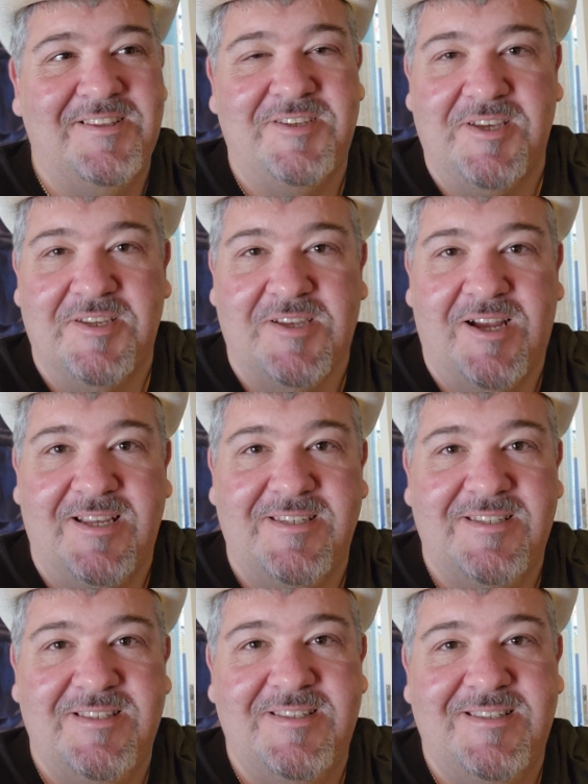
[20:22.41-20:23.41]
Cheers,
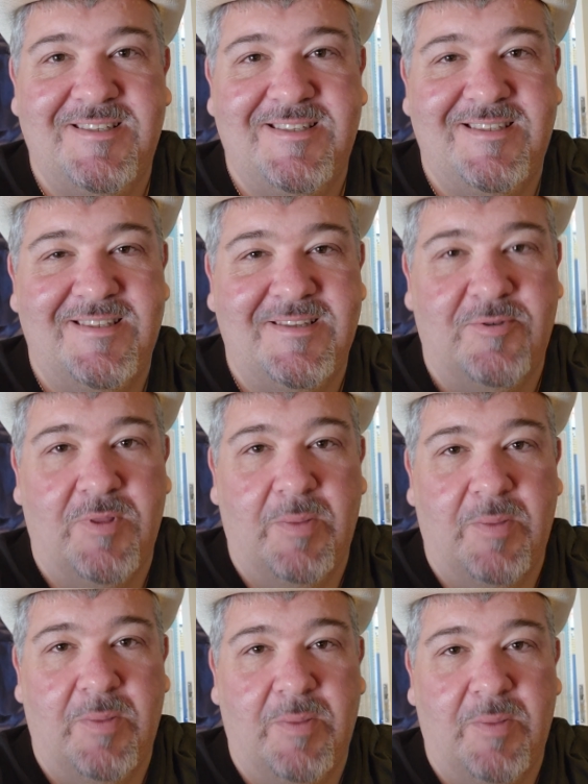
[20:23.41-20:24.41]
guys. All the
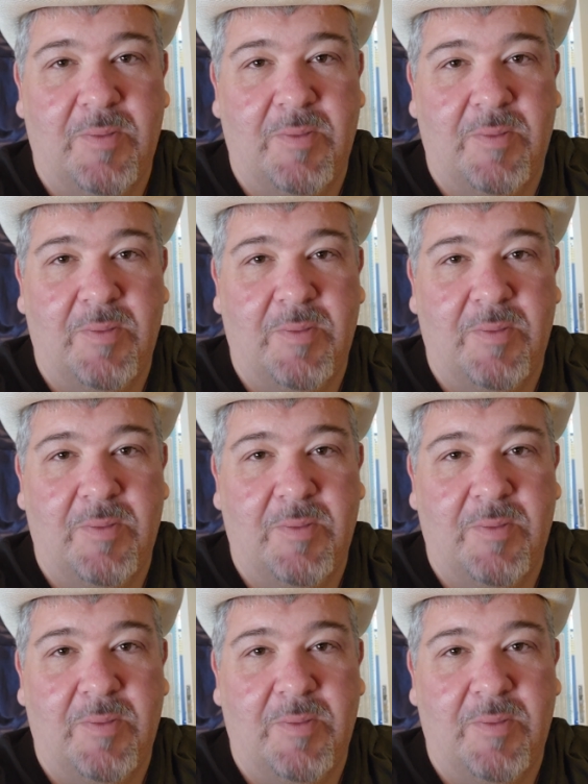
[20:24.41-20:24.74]
best.